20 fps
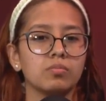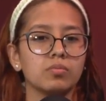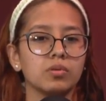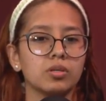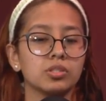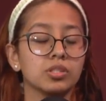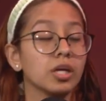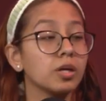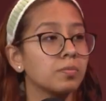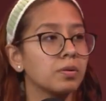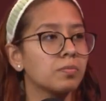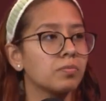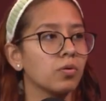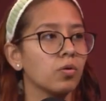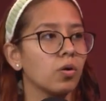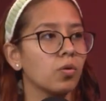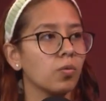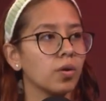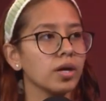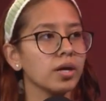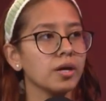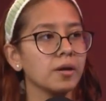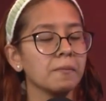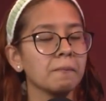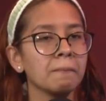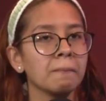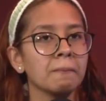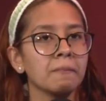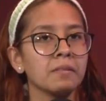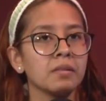scare people away.
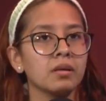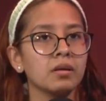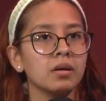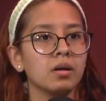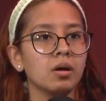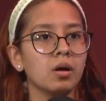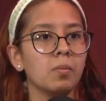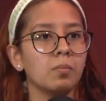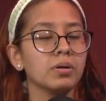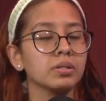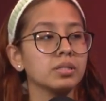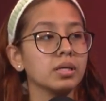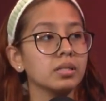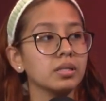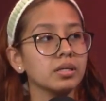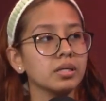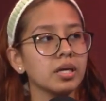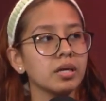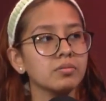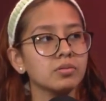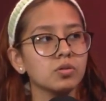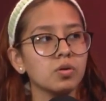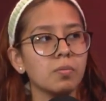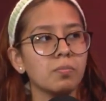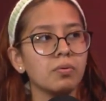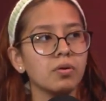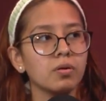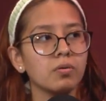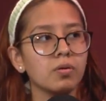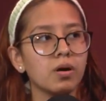Hmm. But then it came to a
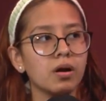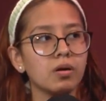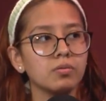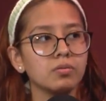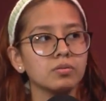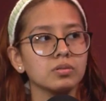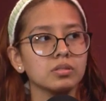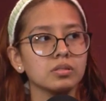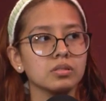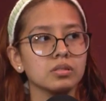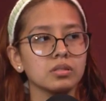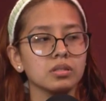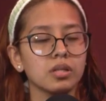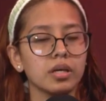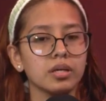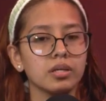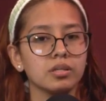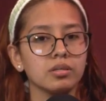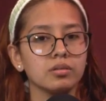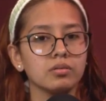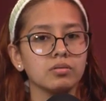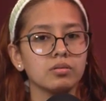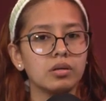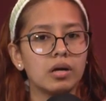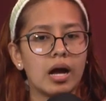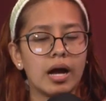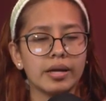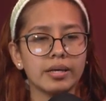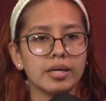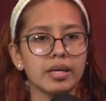point where I was like,
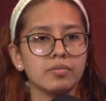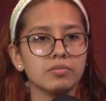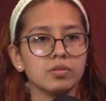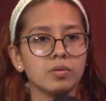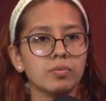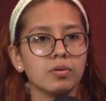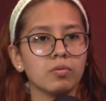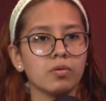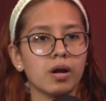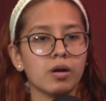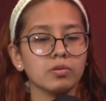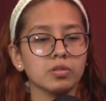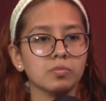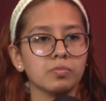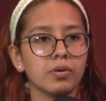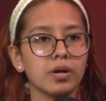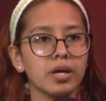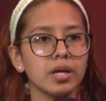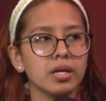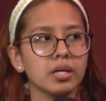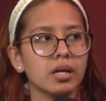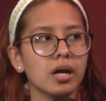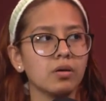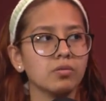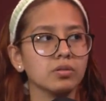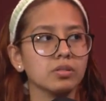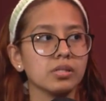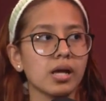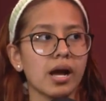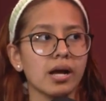I came to a point where I was praying. I
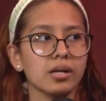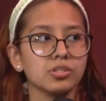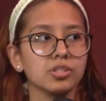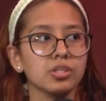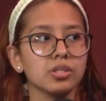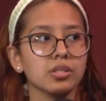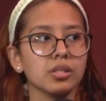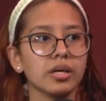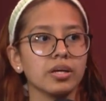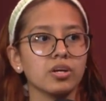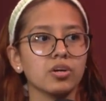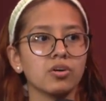was actually like